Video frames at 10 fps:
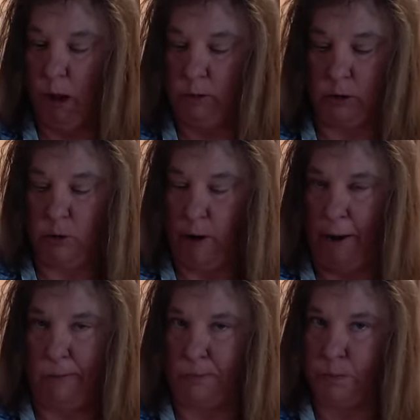great.
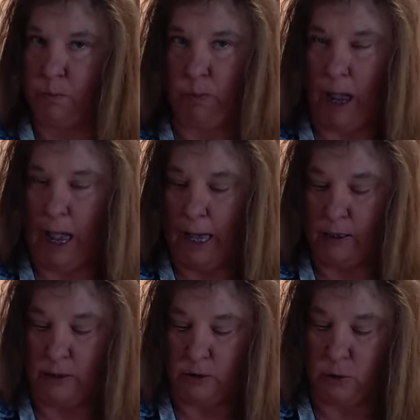Out of
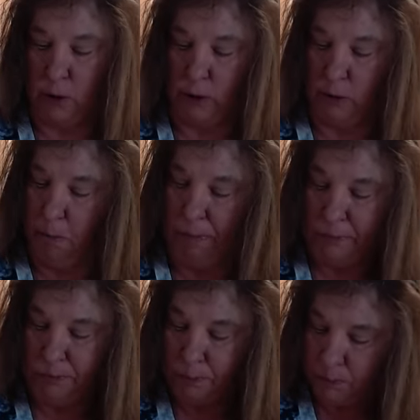this world.
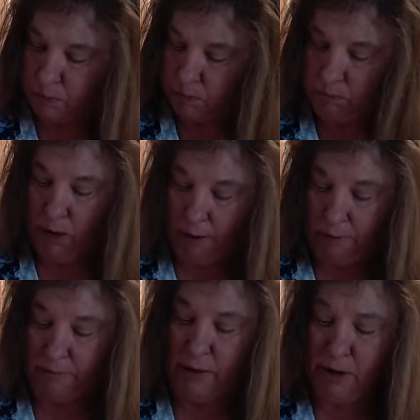
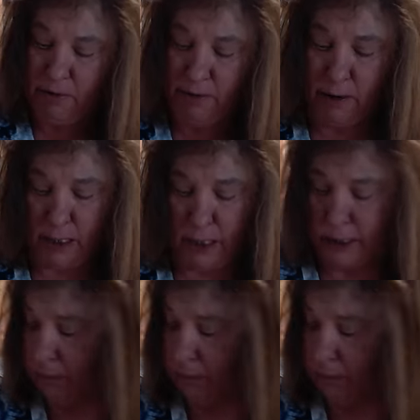Very, very good.